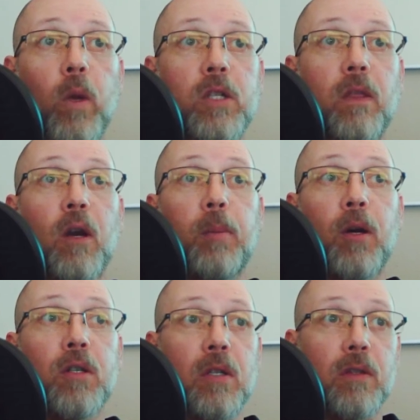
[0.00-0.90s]
Which their
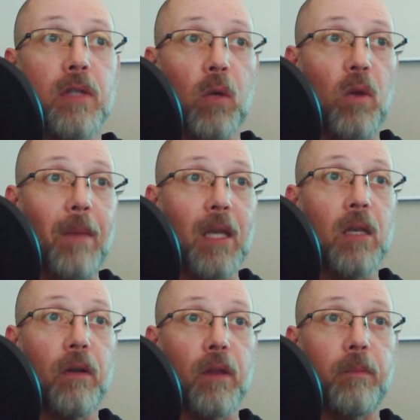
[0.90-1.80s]
persons, that we may
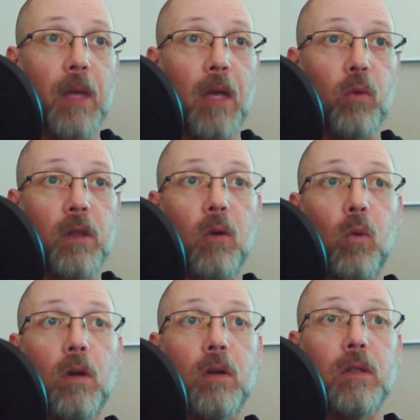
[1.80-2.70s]
kill them and rid the
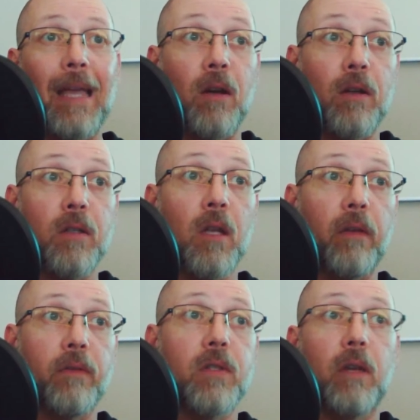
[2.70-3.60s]
world and
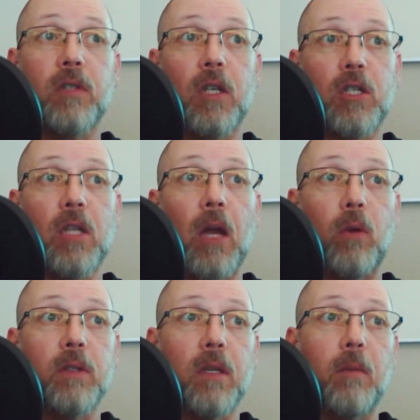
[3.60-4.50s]
ourselves of such
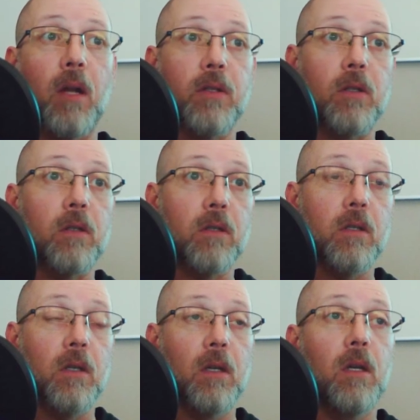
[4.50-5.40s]
tyrants and monsters?
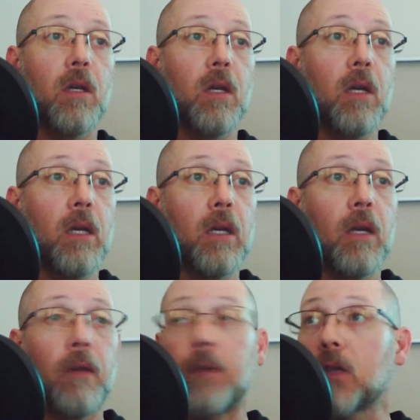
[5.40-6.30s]

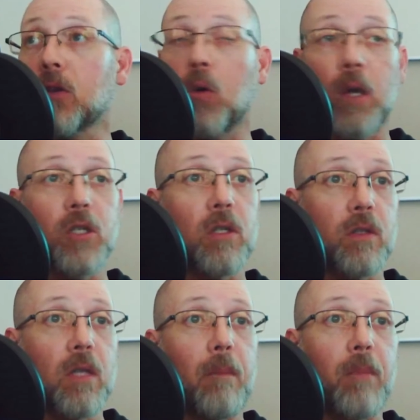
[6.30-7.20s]
These are
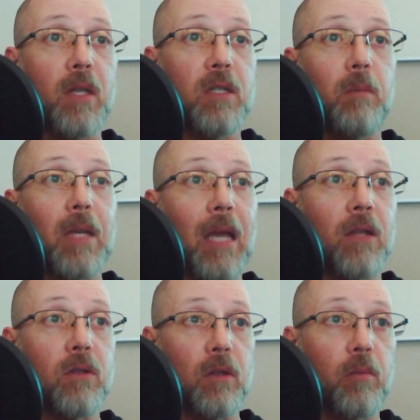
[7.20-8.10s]
questions that must be
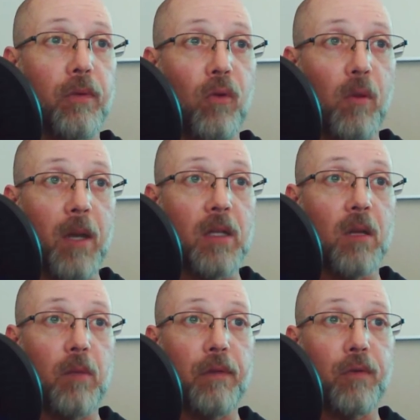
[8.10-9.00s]
answered before men
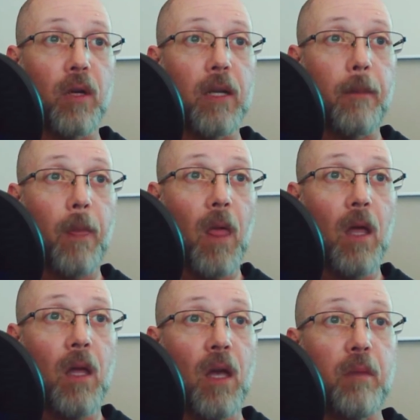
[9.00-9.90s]
can be free,
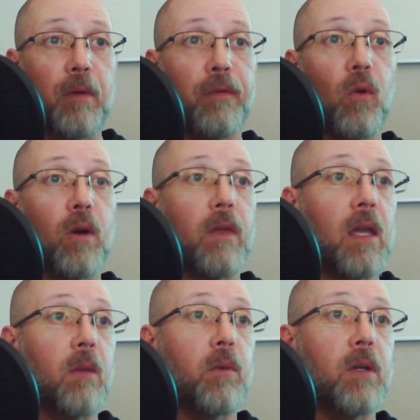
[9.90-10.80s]
before they
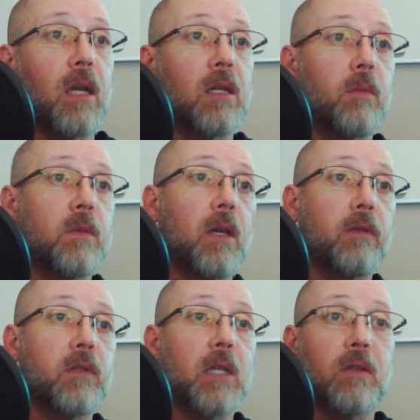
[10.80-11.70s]
can protect
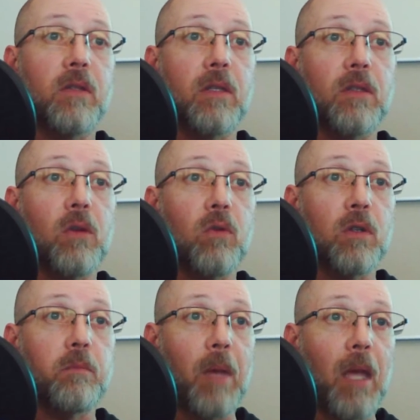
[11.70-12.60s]
themselves against the
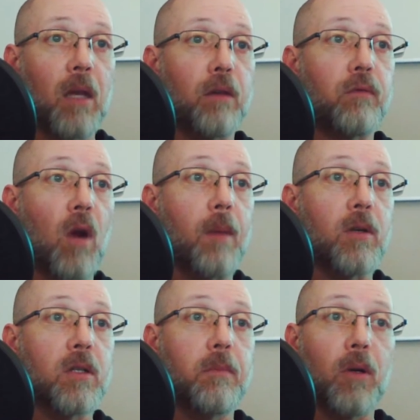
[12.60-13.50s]
secret band of
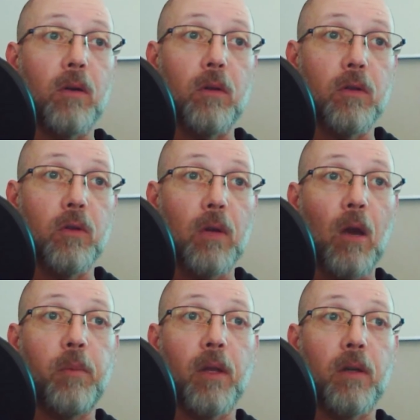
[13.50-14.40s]
robbers and murderers who
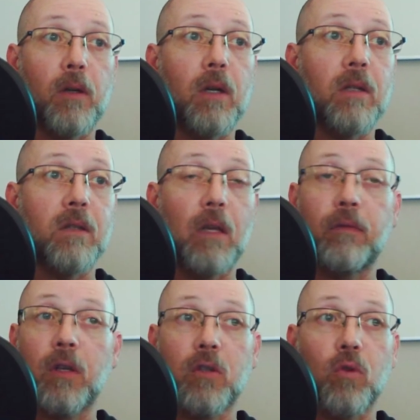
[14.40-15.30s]
now plunder,
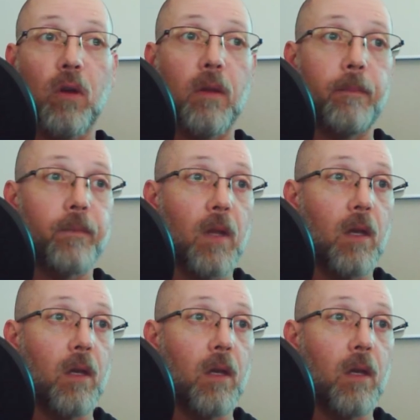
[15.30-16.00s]
enslave, and destroy them.